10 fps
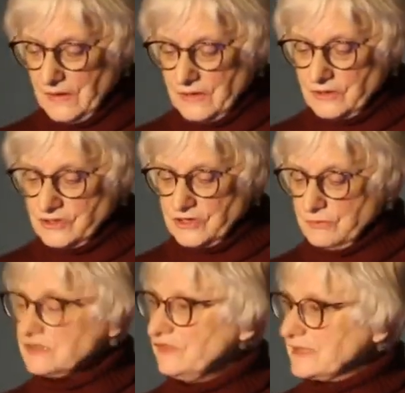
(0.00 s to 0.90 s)
She
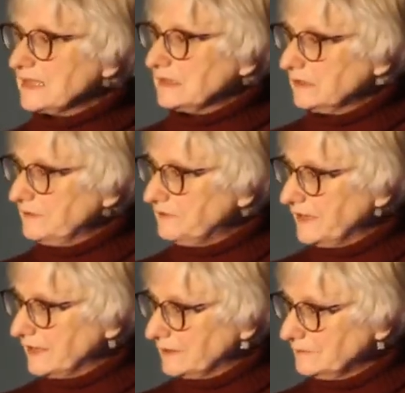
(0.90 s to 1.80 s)
was physically
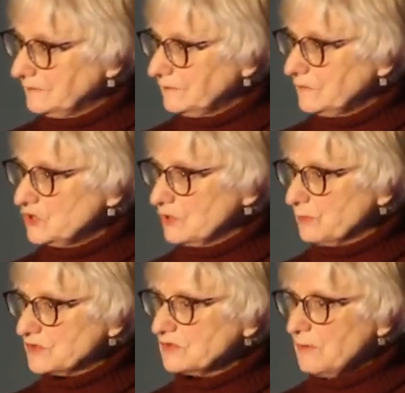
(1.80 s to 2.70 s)
fit, she
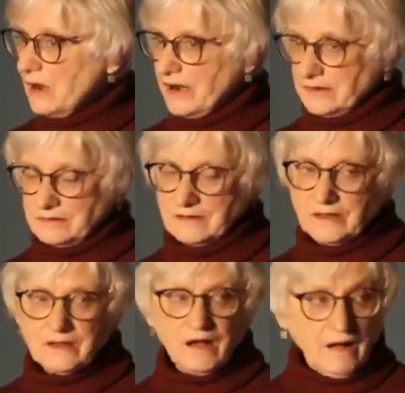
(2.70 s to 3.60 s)
was smart,
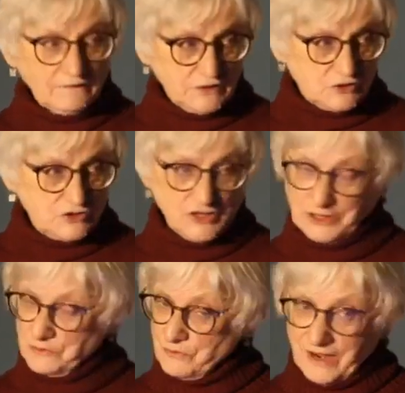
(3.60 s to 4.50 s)
often she
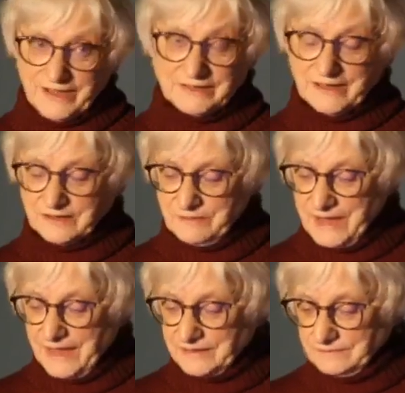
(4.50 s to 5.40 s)
could ride like the
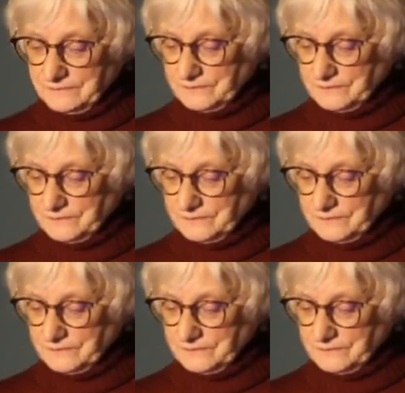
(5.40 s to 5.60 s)
men.